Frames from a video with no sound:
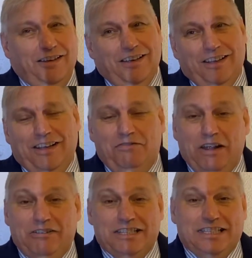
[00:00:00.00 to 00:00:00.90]
a
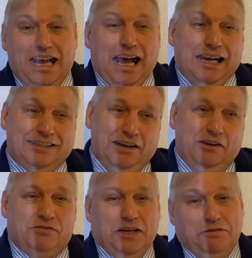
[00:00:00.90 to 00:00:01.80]
very sad,
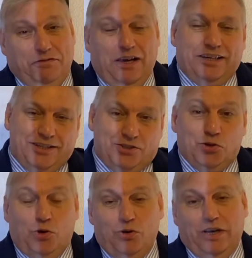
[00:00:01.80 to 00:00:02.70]
lovely, funny
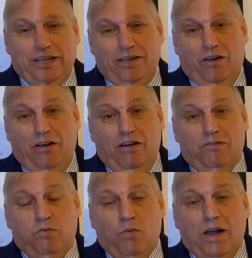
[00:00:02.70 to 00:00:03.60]
story of
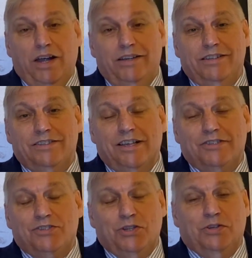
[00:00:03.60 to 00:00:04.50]
one
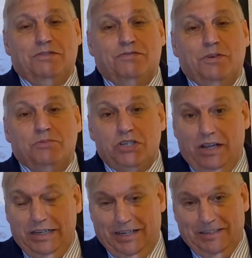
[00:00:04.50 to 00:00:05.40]
student from
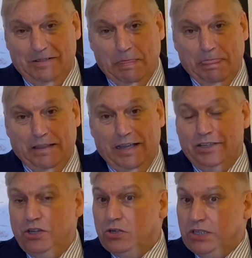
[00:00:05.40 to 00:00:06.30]
China. And
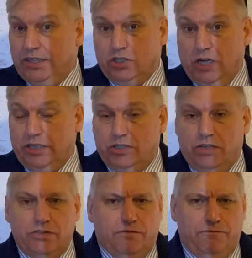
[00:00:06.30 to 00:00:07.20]
usually the Chinese
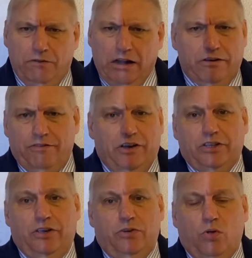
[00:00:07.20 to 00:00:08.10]
students, very, very
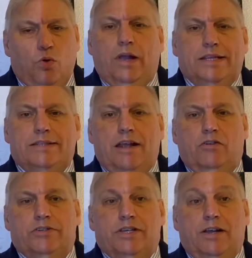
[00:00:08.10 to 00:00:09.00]
good, always there
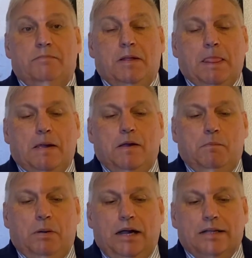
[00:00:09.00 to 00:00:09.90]
on time.
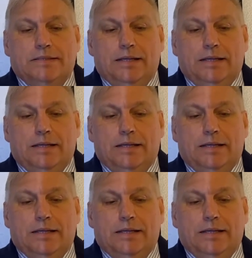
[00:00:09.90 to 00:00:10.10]
But